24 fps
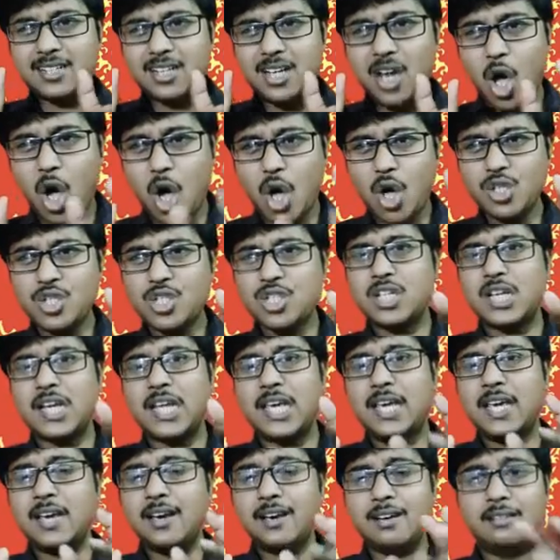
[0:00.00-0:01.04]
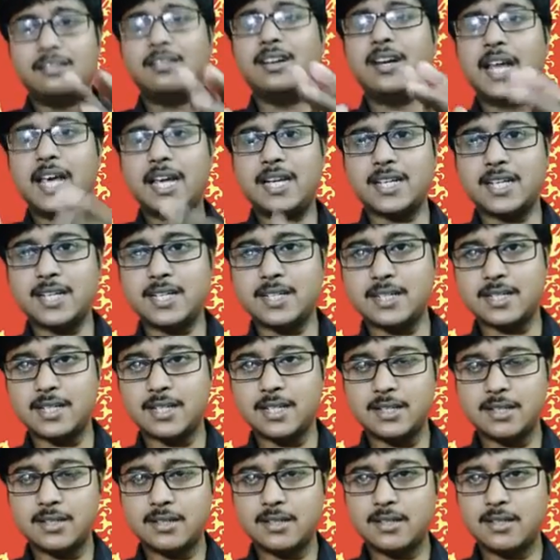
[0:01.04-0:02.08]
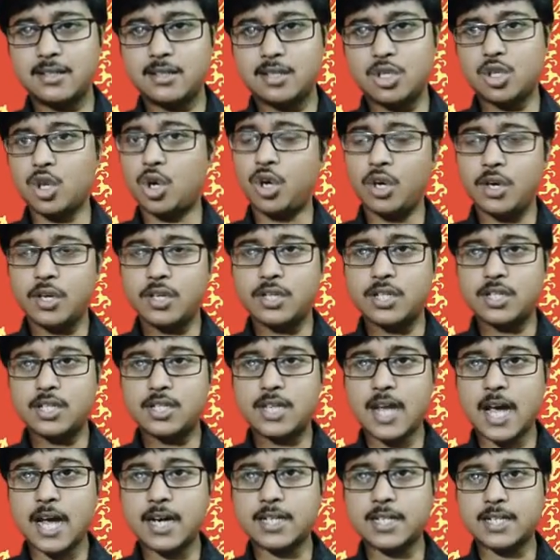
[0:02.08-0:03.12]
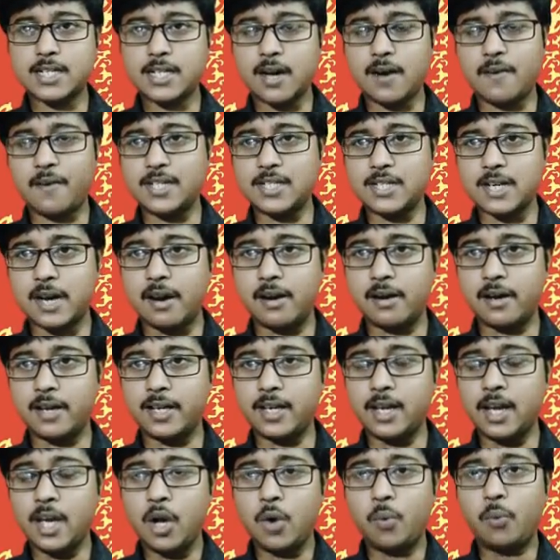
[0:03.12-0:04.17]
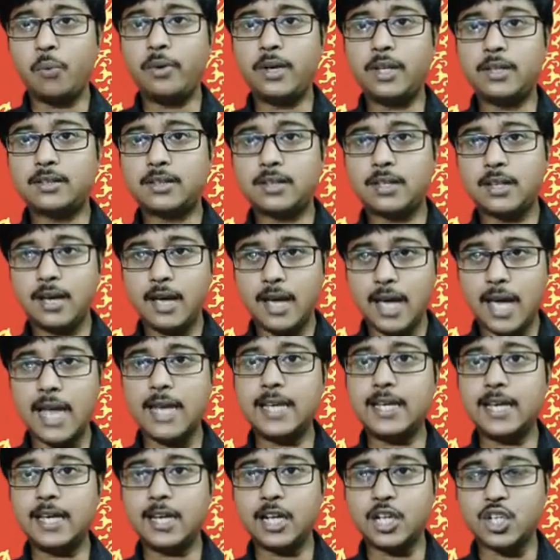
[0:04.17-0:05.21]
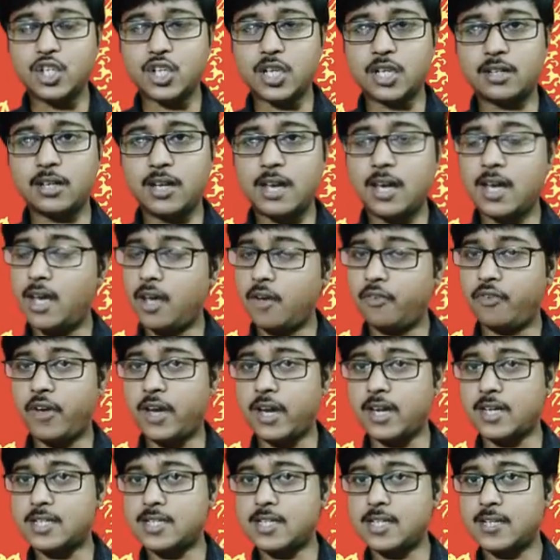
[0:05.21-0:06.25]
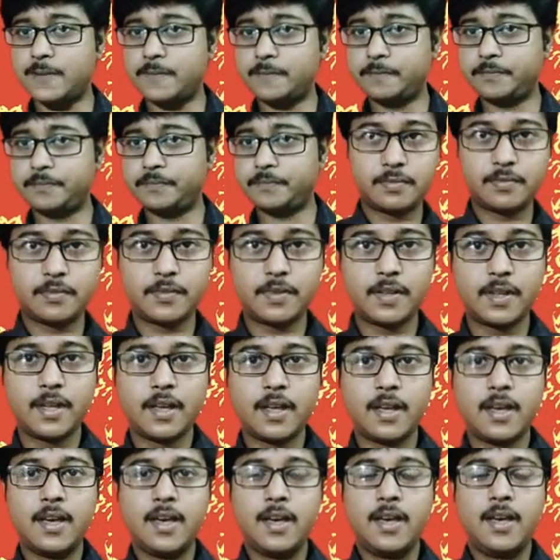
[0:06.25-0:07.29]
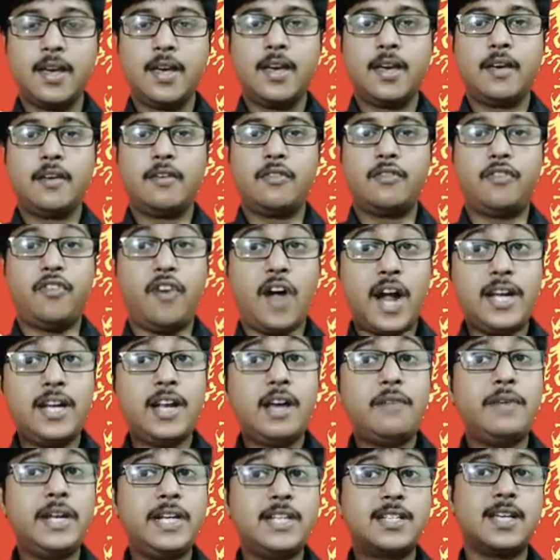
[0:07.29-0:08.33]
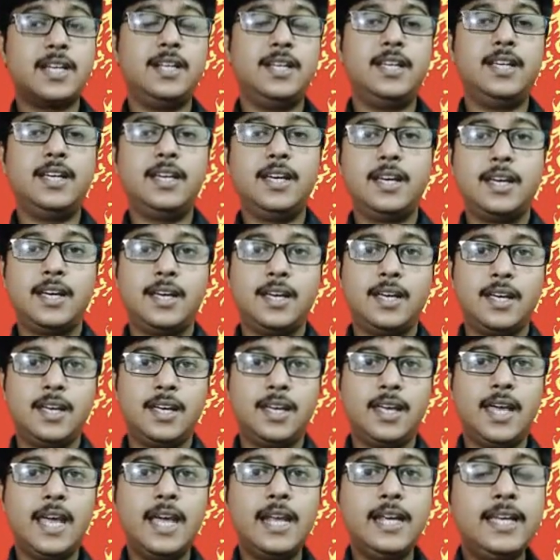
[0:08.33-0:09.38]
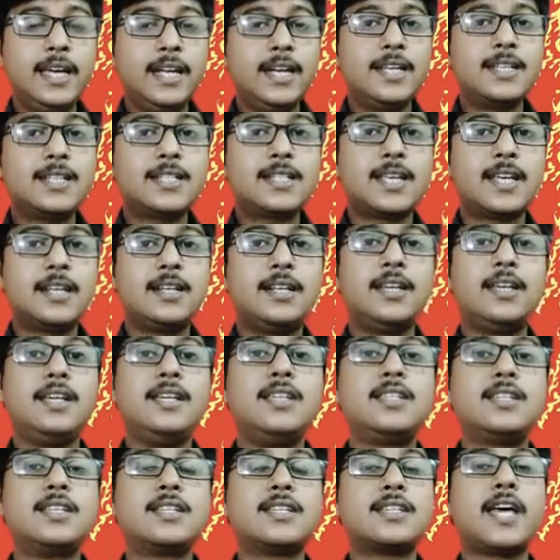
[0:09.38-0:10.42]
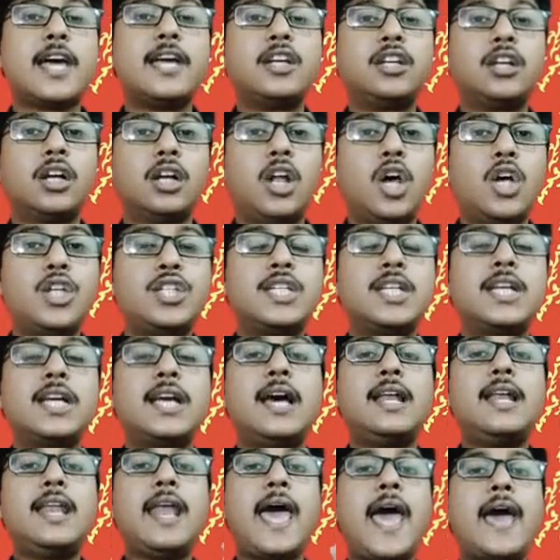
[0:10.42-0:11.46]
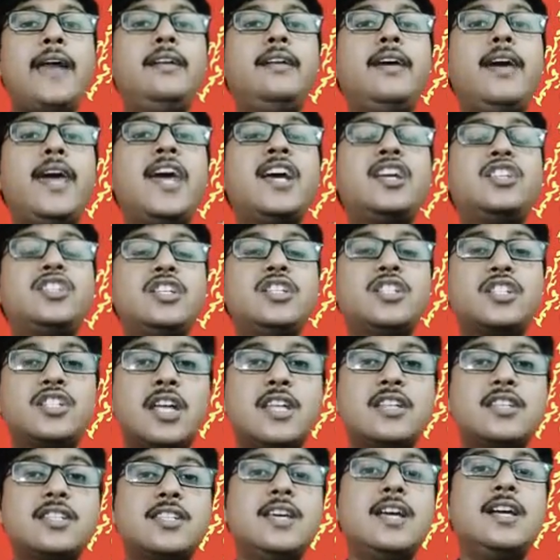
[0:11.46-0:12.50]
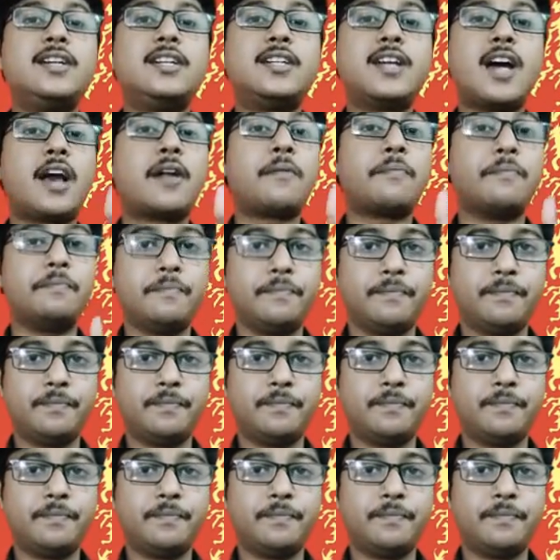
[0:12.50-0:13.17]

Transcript: closely related. So start our journey with alienation effect. Fundamentally, alienation is a psychological and existential term,